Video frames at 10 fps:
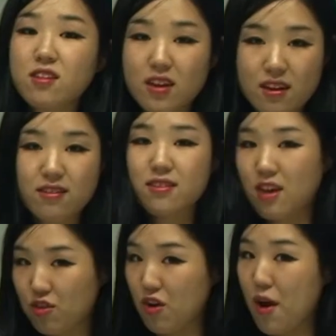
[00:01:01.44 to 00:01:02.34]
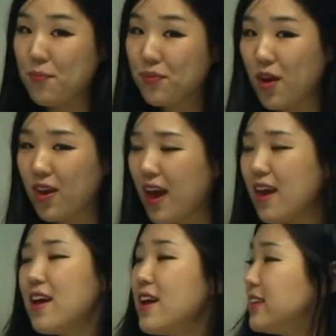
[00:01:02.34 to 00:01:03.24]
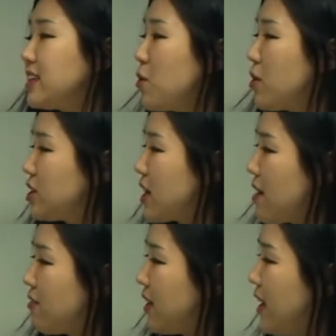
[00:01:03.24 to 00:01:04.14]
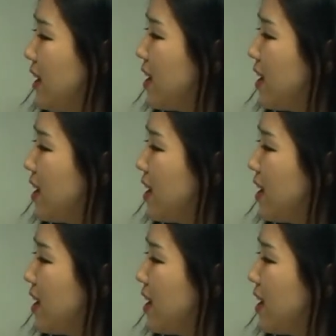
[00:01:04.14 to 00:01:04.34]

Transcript: to liters, etc. Okay, so watch carefully.